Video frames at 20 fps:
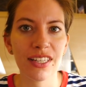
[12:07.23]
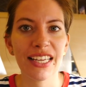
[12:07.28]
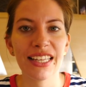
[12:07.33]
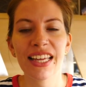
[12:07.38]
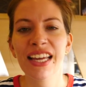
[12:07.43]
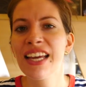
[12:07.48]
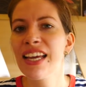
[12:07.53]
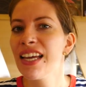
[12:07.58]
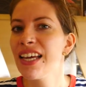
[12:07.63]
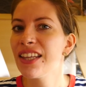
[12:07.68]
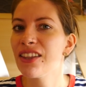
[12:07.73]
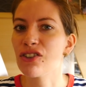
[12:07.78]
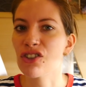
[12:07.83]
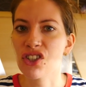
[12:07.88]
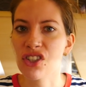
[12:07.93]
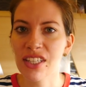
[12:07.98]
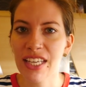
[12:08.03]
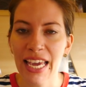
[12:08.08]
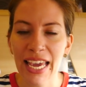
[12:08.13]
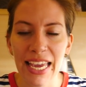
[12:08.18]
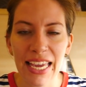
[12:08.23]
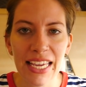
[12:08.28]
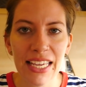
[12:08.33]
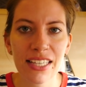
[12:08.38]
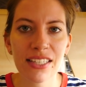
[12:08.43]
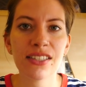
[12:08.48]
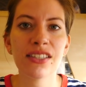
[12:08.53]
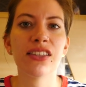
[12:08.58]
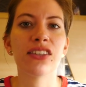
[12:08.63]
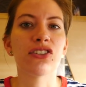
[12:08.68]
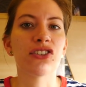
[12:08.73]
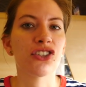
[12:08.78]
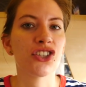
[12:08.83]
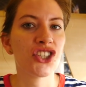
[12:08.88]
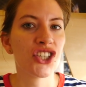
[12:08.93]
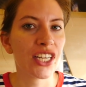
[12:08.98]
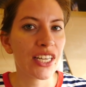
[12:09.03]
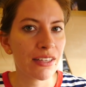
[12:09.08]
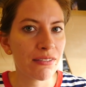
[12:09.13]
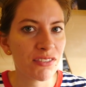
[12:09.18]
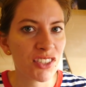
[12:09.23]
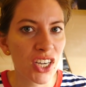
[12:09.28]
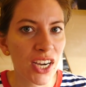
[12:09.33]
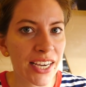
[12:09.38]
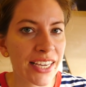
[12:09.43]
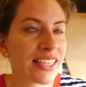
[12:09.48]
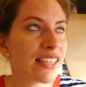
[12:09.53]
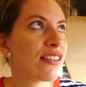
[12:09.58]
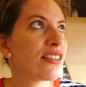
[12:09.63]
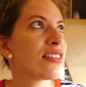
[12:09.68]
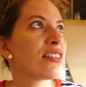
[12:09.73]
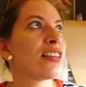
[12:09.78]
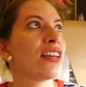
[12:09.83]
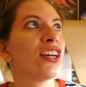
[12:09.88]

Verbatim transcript: Like there's cakes, there's shaved ice,